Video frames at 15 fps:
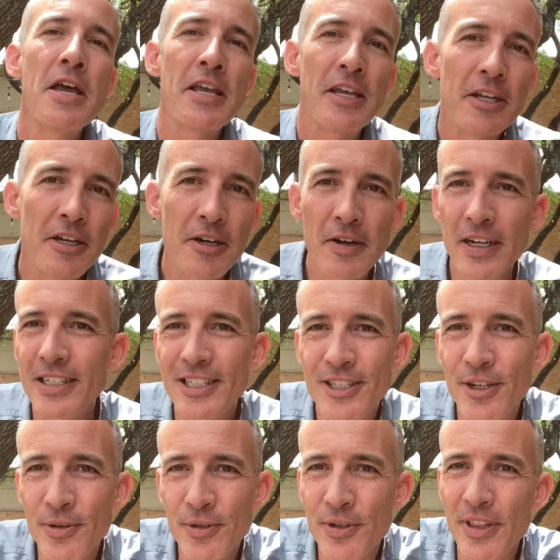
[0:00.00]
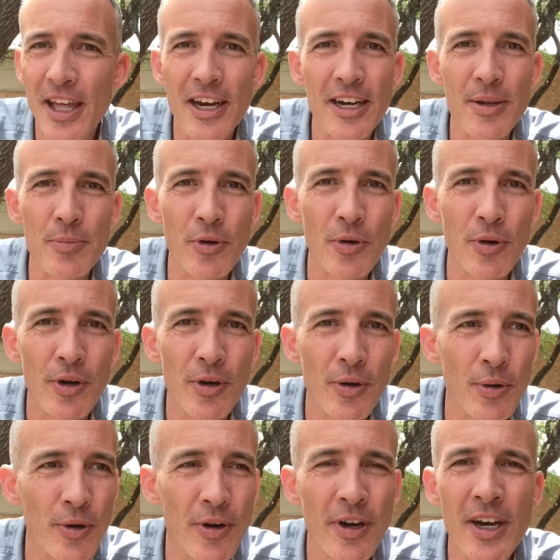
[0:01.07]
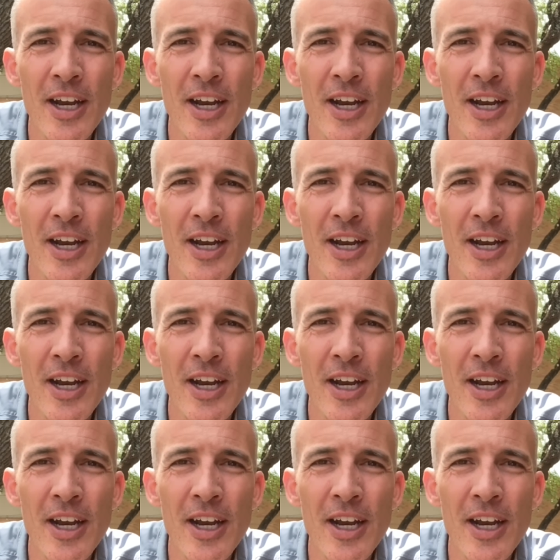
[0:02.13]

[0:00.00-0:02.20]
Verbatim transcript: you know, I just don't do that anymore, or